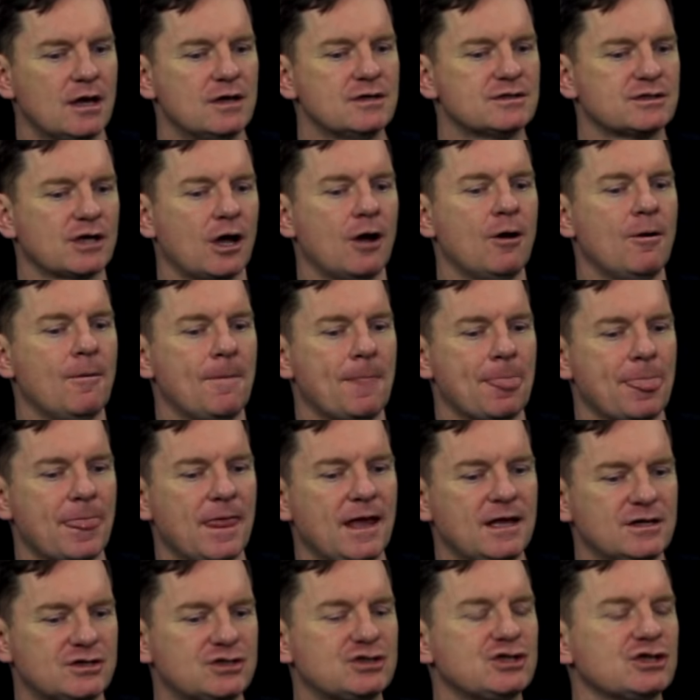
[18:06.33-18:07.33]
So
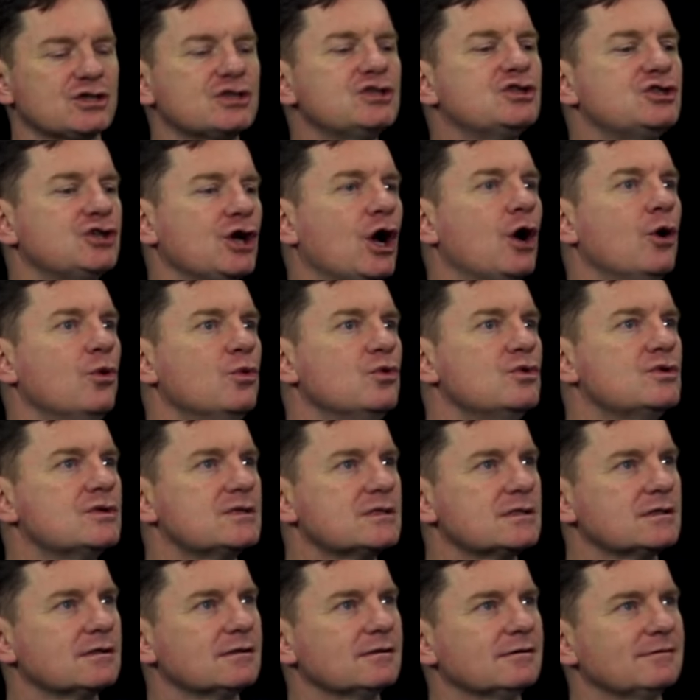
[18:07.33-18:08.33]
it's just
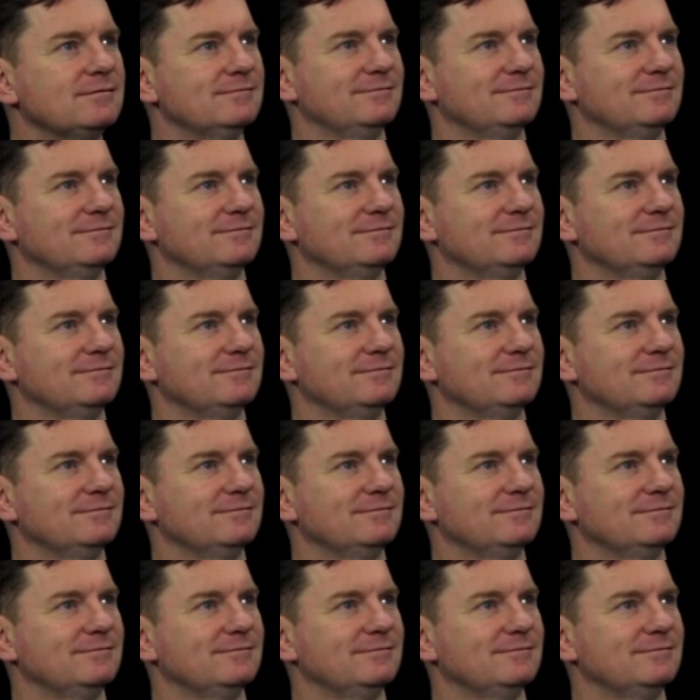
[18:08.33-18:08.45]
jokes